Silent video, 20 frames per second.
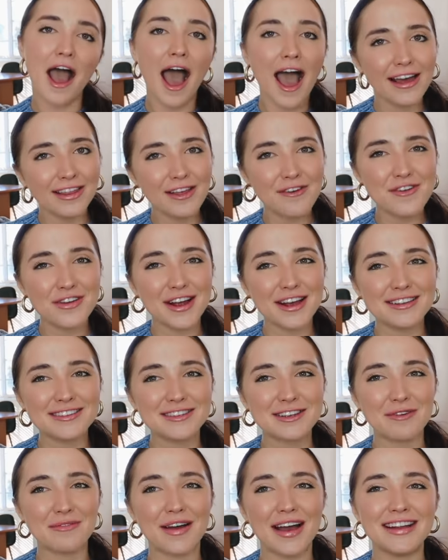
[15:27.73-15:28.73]
I love you
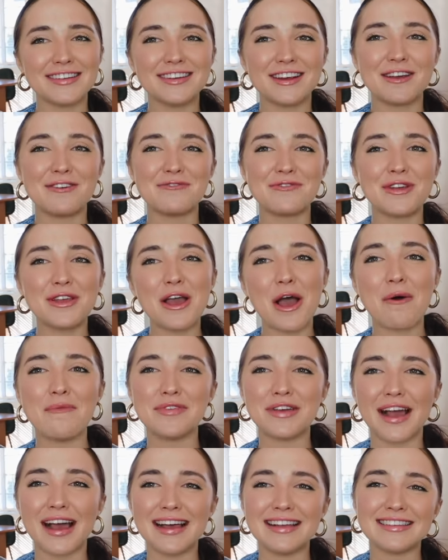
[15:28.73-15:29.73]
guys so much and I really
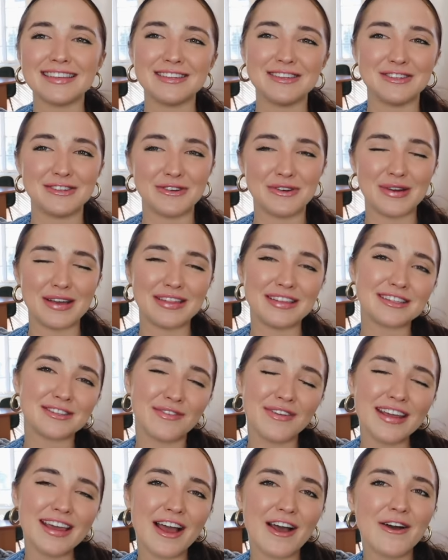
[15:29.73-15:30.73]
hope you guys enjoyed
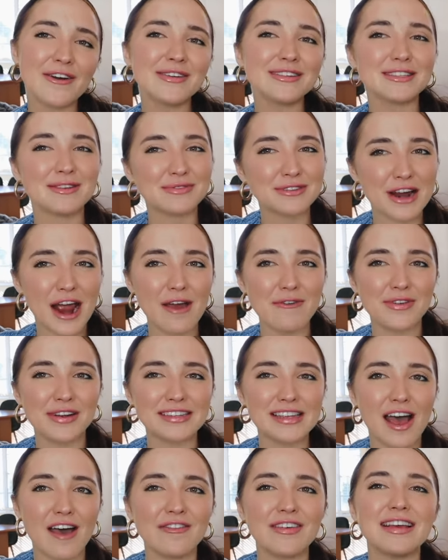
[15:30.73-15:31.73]
this video. Subscribe if
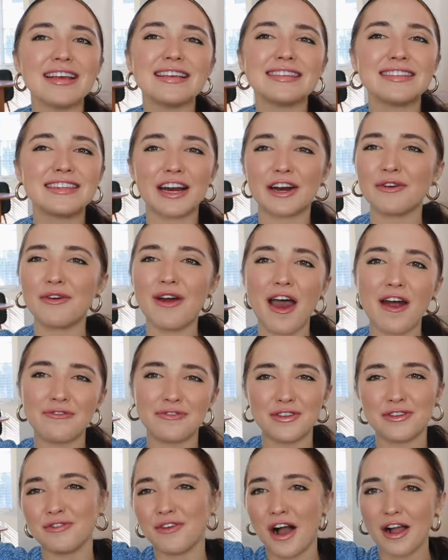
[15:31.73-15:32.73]
you guys haven't. Stick around
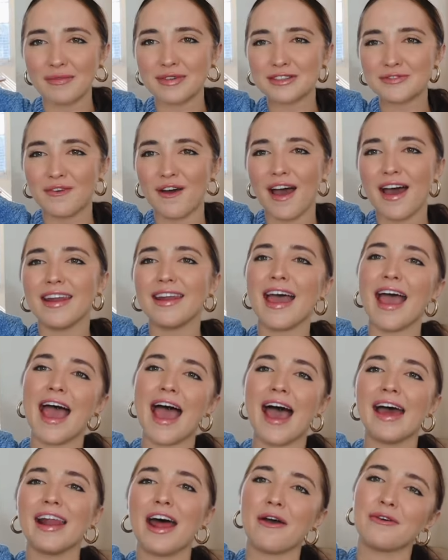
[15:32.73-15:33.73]
for the Vlogmas fun
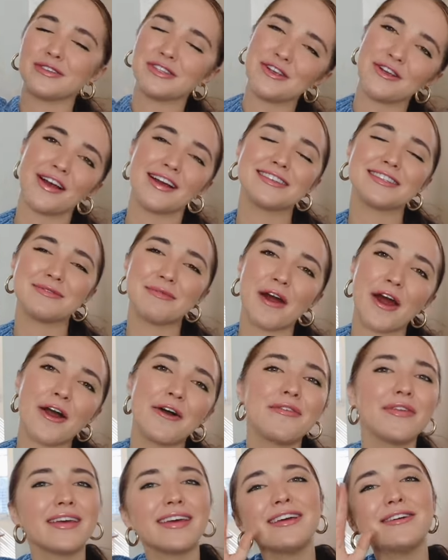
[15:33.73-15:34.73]
and and I will see you guys
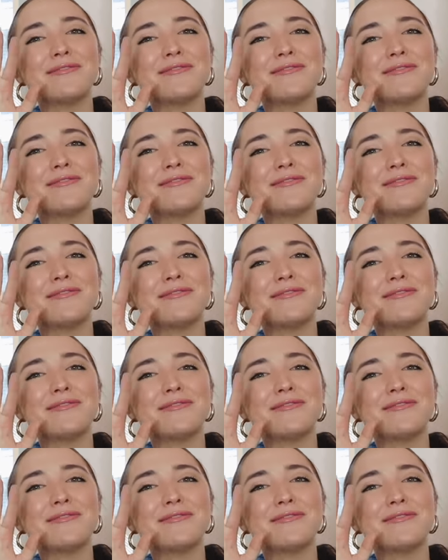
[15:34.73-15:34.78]
tomorrow.